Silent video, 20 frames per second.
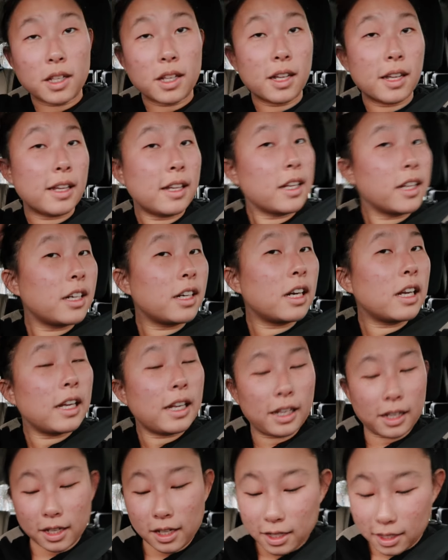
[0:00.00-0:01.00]
line
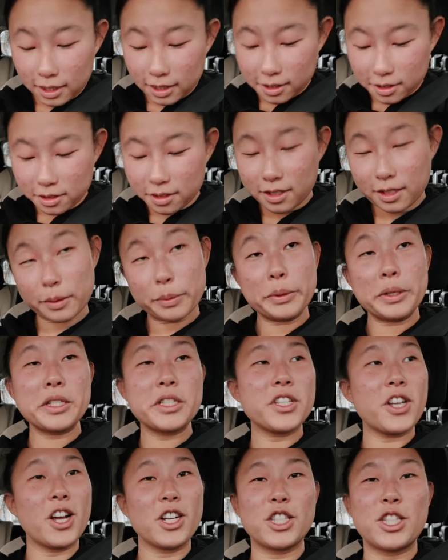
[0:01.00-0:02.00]
and I
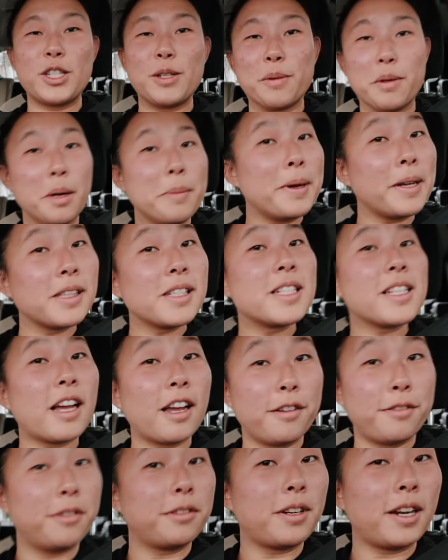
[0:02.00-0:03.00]
want to talk to you about this
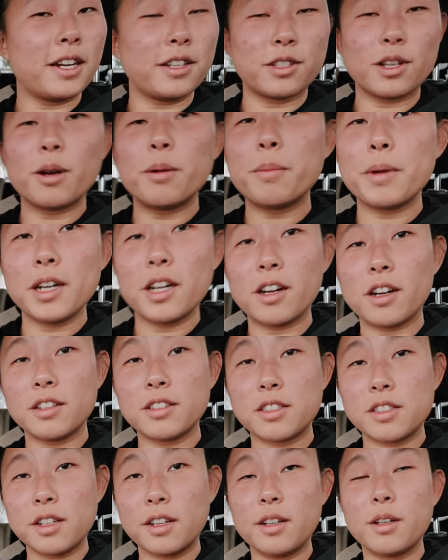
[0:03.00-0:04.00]
iPhone case. Oh my
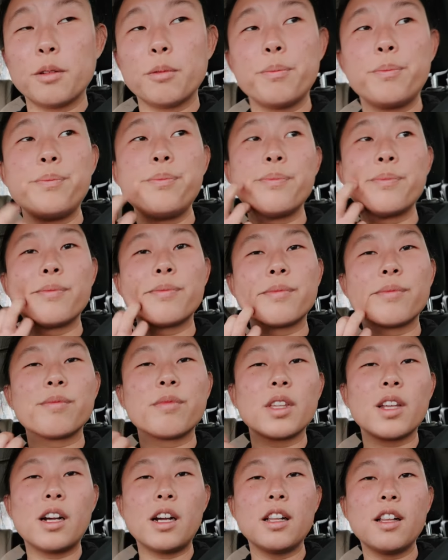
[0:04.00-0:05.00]
God. So
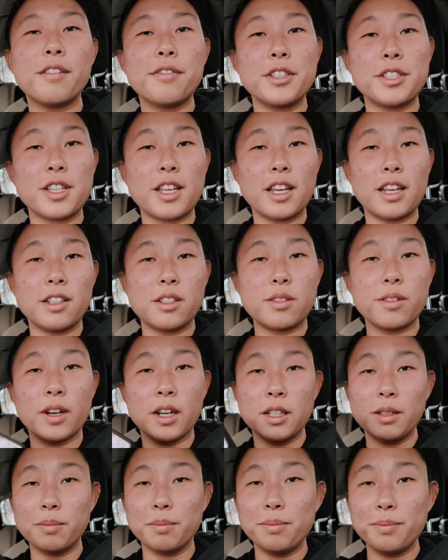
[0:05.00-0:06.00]
I love this case,
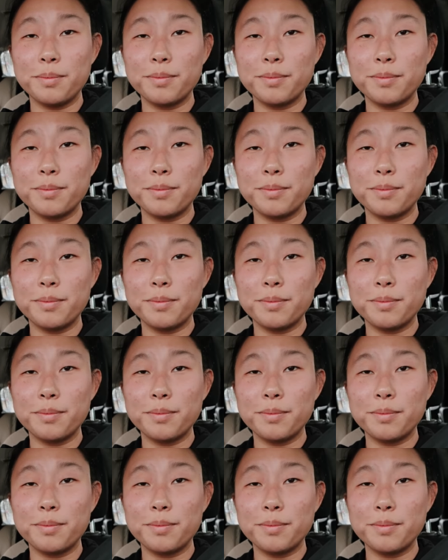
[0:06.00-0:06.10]
right?